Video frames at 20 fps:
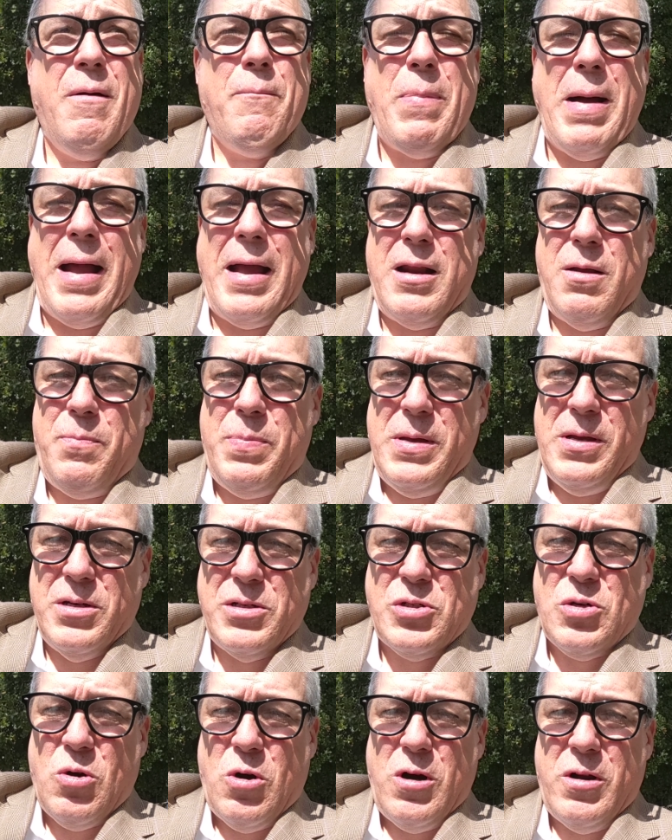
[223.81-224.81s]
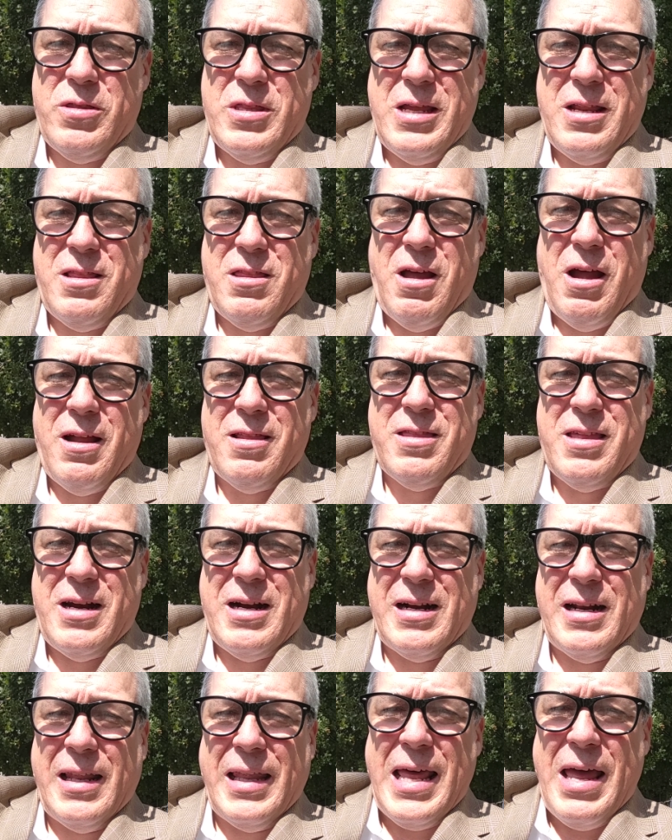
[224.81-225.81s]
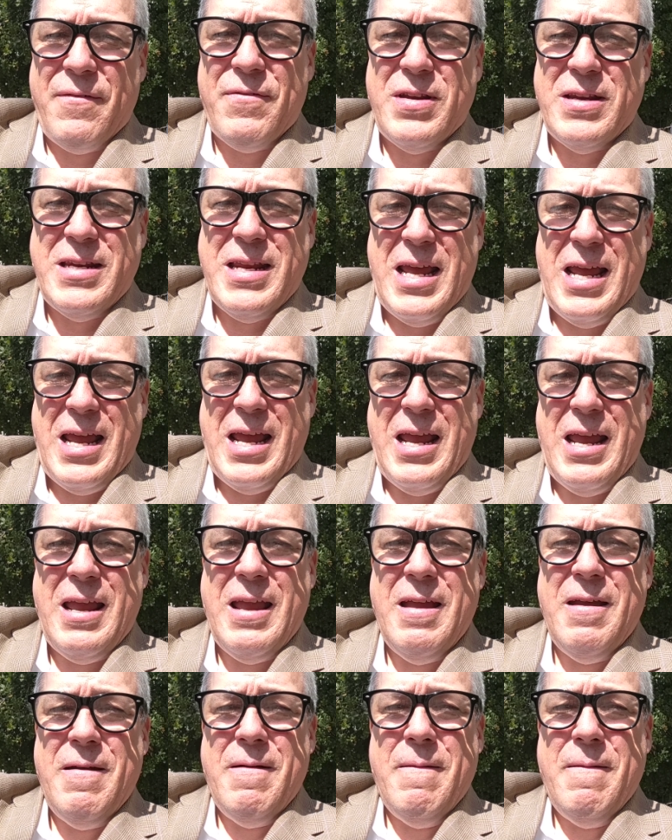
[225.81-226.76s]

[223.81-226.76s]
by an appeals court that thought that an 11-day